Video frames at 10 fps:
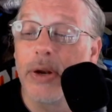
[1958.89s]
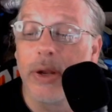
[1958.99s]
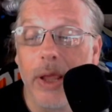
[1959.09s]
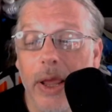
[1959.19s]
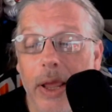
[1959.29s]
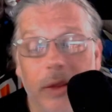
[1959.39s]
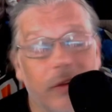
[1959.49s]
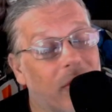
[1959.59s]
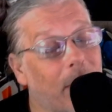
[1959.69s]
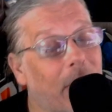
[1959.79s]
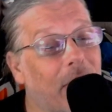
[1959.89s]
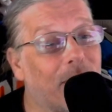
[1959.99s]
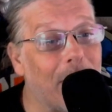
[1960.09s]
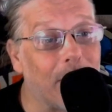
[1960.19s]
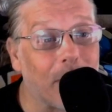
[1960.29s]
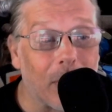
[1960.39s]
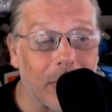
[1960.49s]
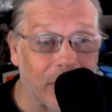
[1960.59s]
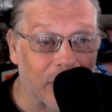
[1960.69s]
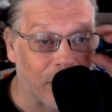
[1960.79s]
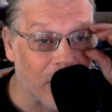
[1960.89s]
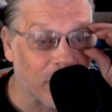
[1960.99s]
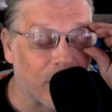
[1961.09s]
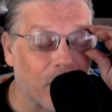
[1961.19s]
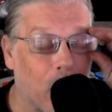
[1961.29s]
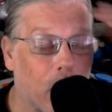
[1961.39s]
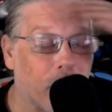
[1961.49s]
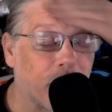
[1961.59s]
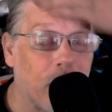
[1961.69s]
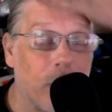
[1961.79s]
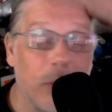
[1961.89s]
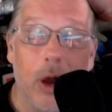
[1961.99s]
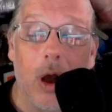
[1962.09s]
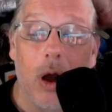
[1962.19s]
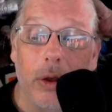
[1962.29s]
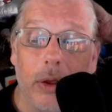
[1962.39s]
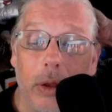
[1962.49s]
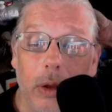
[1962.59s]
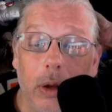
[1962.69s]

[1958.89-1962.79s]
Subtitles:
And some of these people at this festival are so young.